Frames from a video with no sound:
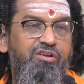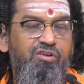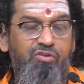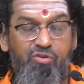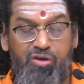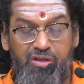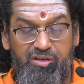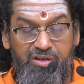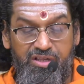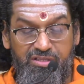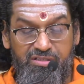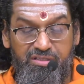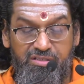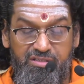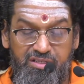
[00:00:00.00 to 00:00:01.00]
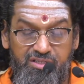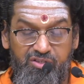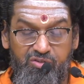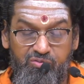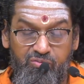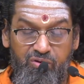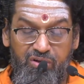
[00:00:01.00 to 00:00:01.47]

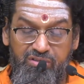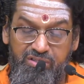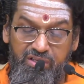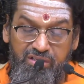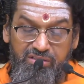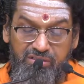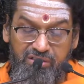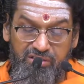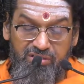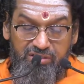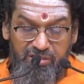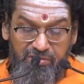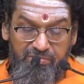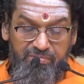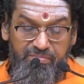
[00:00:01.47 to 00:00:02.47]
non-existence was existing.